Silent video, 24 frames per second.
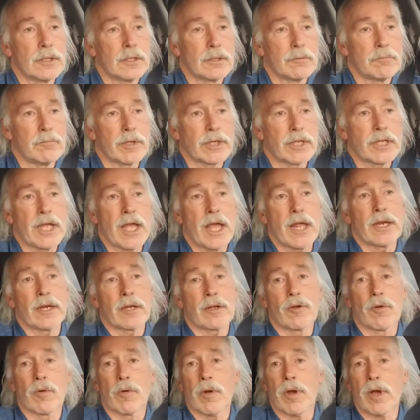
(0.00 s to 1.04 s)
mechanic
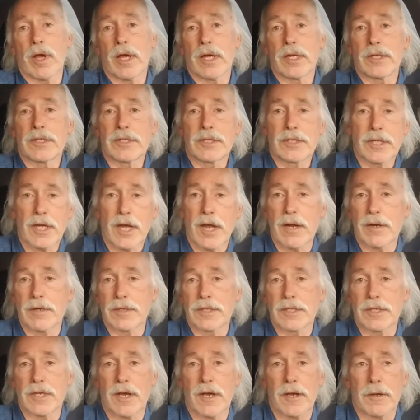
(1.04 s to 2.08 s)
garage tire
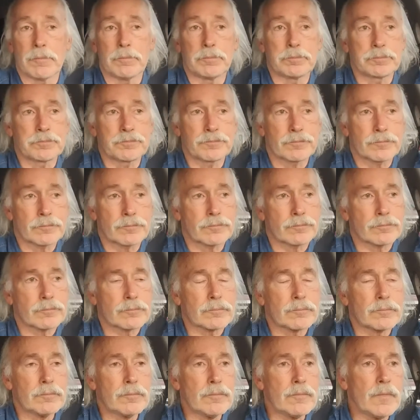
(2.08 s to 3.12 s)
shop.
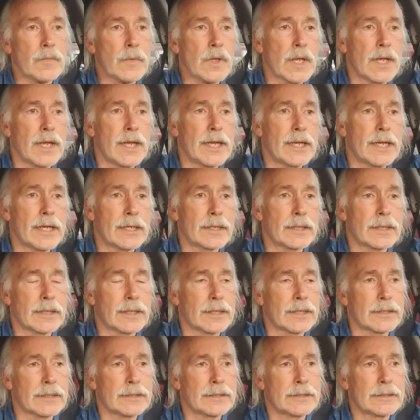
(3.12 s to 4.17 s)
And
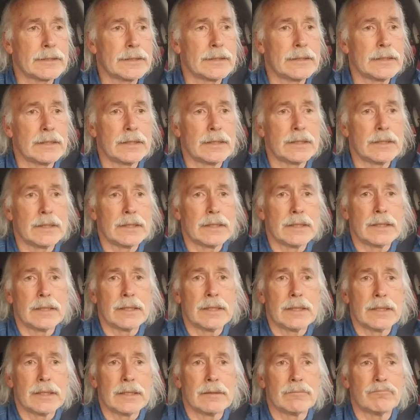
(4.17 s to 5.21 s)
a
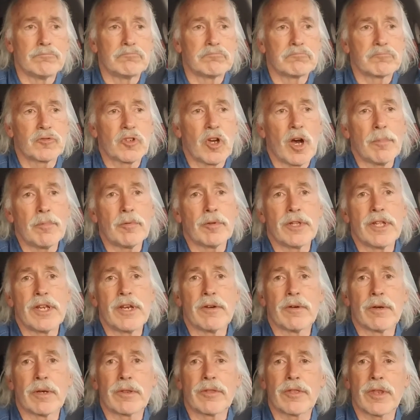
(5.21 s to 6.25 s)
couple of
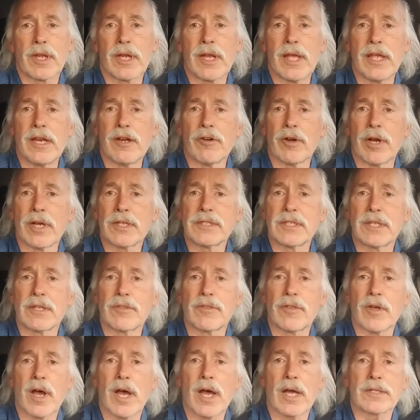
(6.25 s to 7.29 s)
interesting
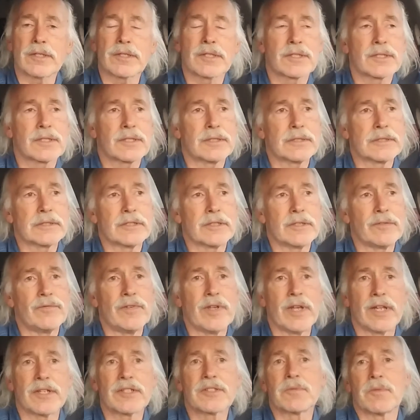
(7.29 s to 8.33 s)
thoughts and
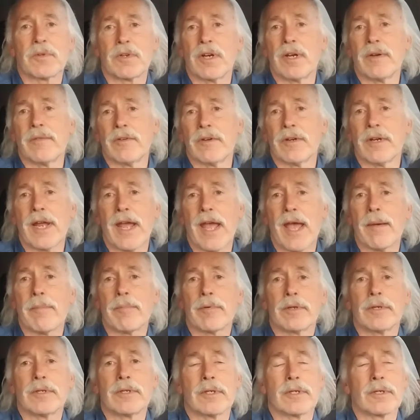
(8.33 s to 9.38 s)
events, whatever
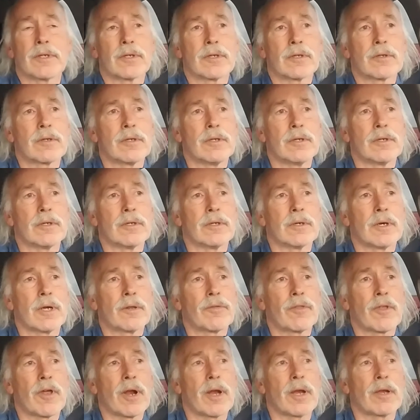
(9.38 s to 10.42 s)
happened. And, you know, I
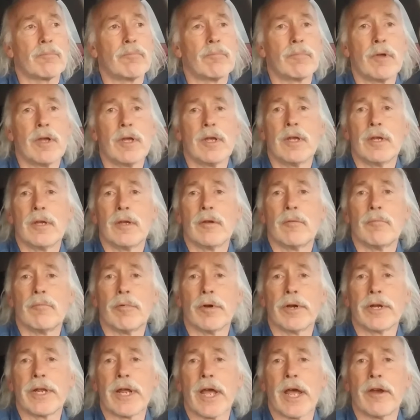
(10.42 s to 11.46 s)
thought I'd
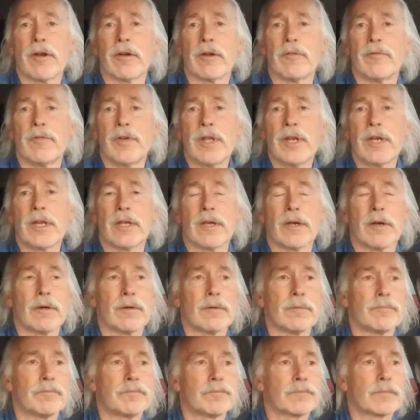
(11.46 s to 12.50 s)
bring it out here in the video.
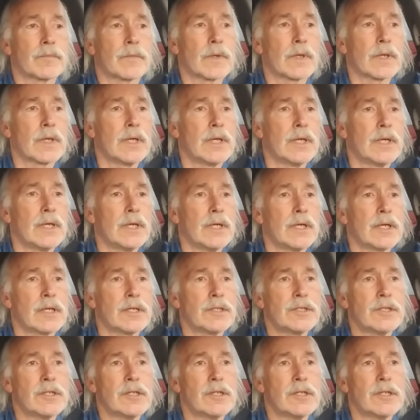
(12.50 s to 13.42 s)
Because, you